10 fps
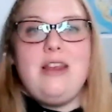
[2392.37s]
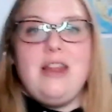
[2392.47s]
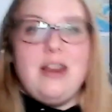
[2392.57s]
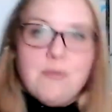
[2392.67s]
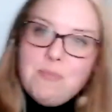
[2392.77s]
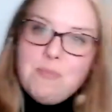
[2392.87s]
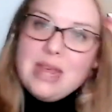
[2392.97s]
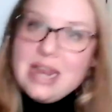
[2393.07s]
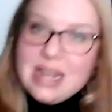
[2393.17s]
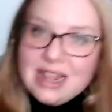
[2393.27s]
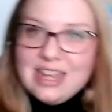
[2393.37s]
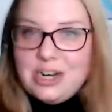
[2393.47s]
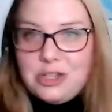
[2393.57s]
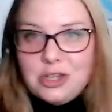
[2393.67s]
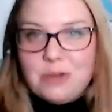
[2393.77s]
it, it immediately
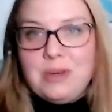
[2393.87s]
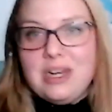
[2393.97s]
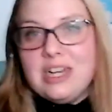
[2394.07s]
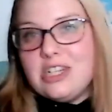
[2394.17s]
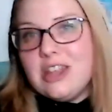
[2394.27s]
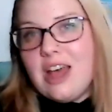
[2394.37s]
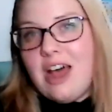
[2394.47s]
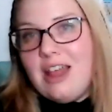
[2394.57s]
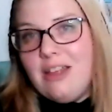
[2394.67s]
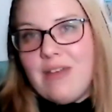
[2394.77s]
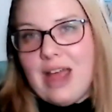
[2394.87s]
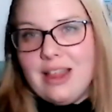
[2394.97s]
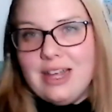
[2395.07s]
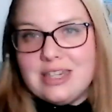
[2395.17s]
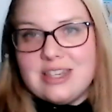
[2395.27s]
took me to the Isle of
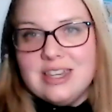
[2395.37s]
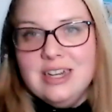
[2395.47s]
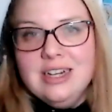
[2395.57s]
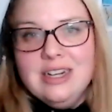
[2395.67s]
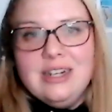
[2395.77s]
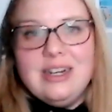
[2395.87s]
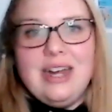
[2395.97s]
Islets. Yeah.